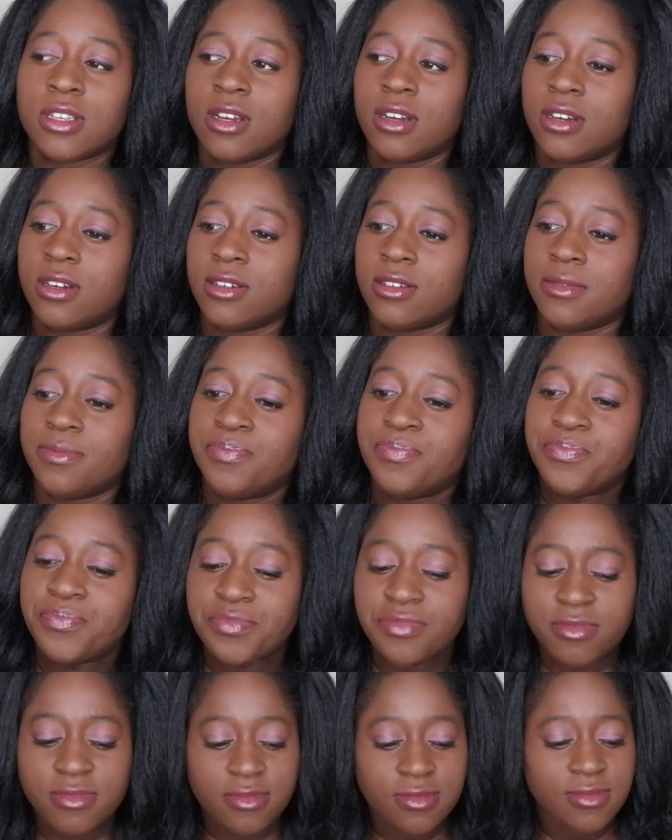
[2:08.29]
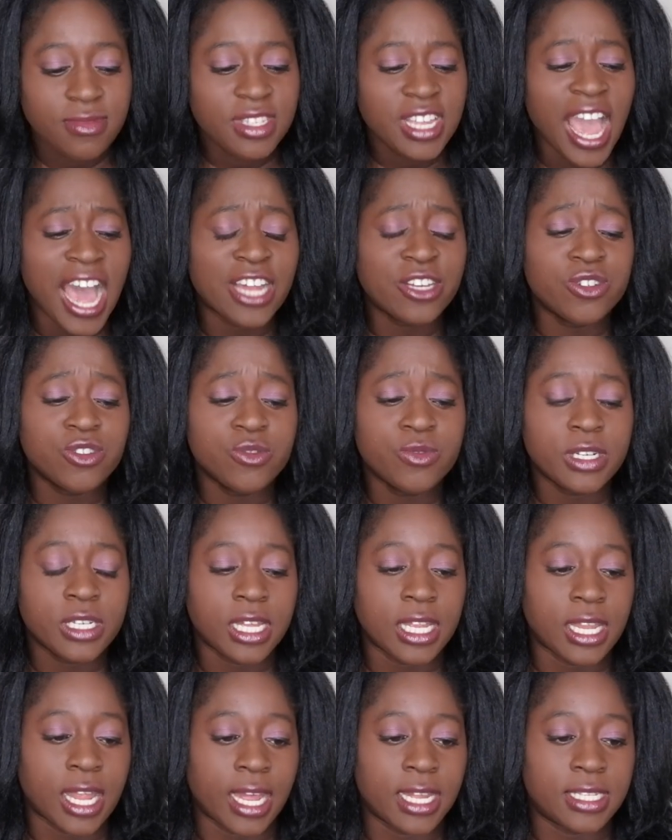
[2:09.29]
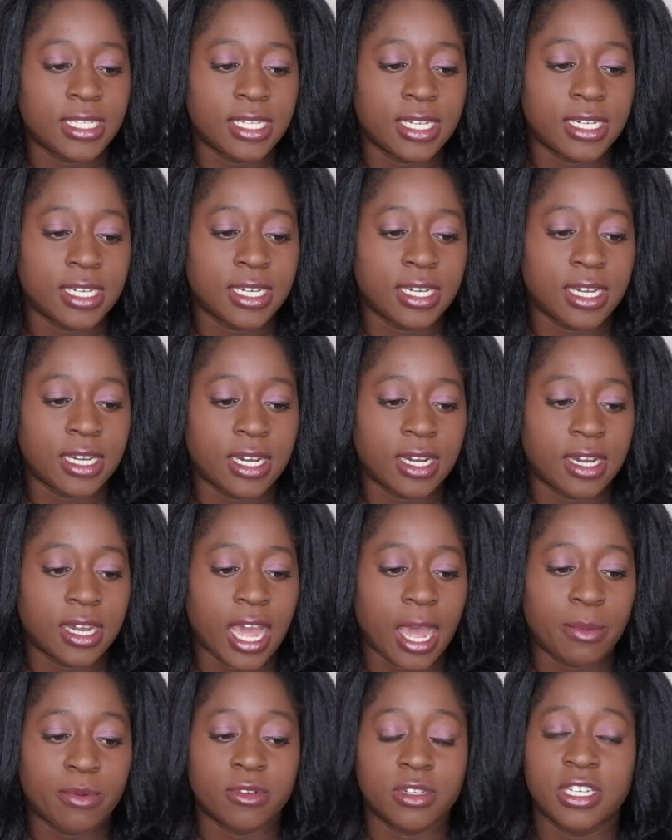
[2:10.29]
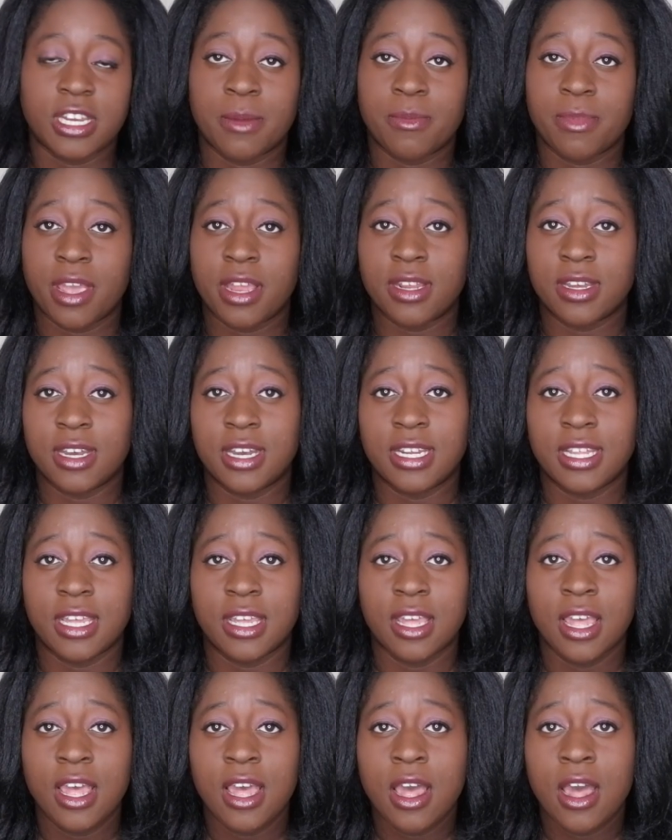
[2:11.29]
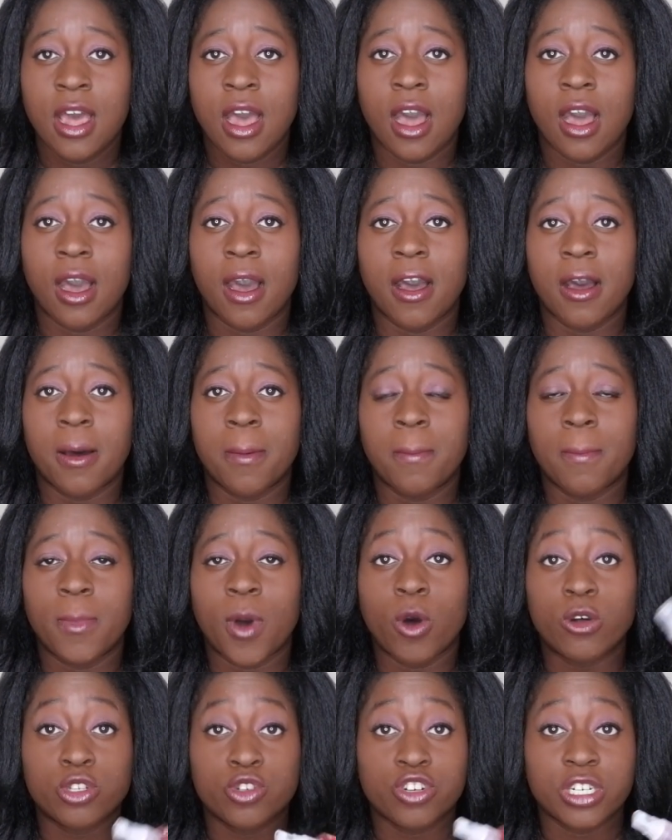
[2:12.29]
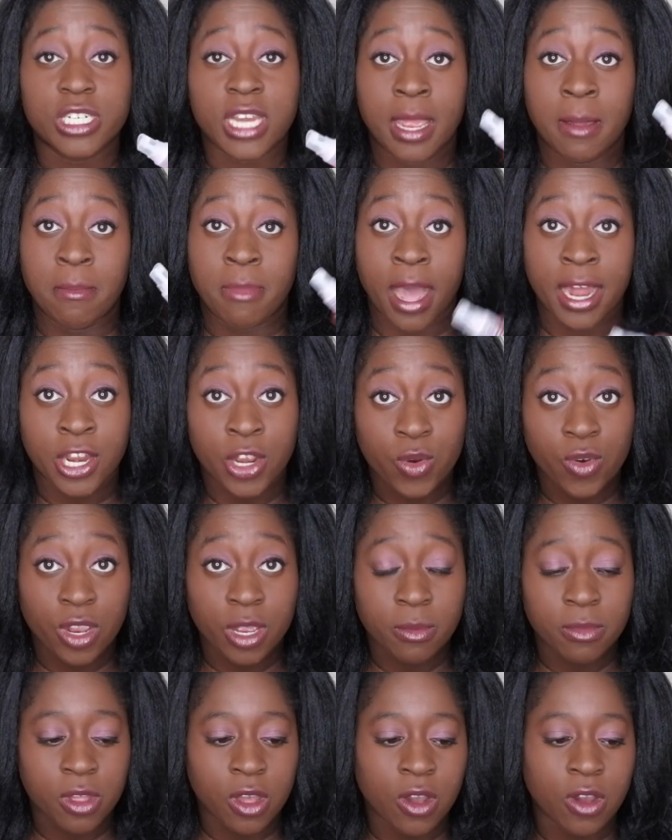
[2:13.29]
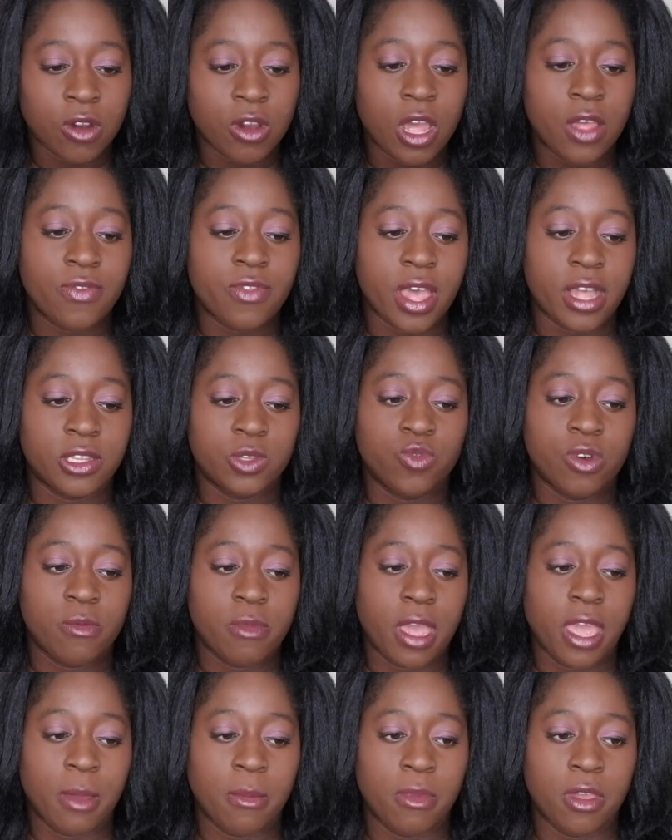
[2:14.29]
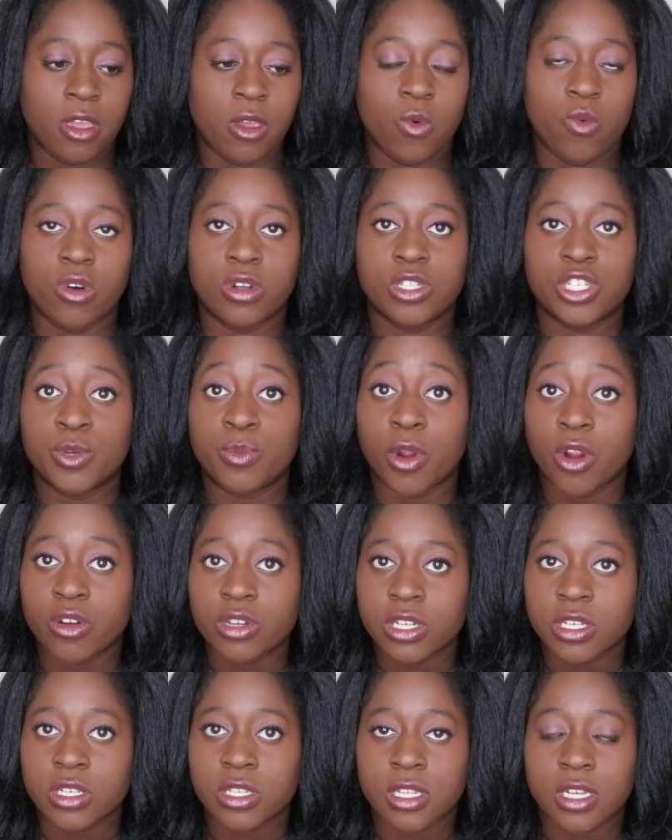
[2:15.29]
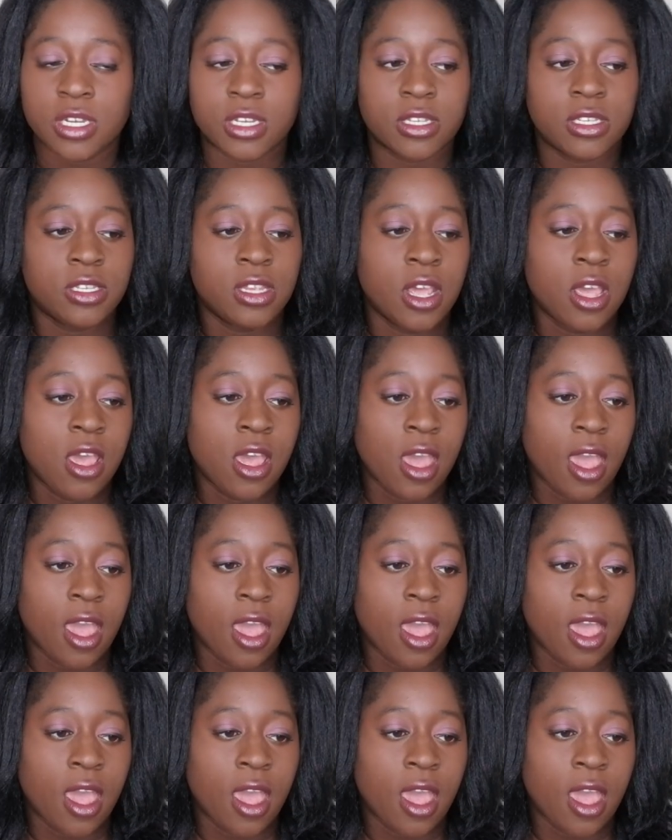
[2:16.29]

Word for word: Um, I do really like the uh, Apple Champagne and Honey um, Ultra Shea Body Cream though, and that's what made me want to purchase this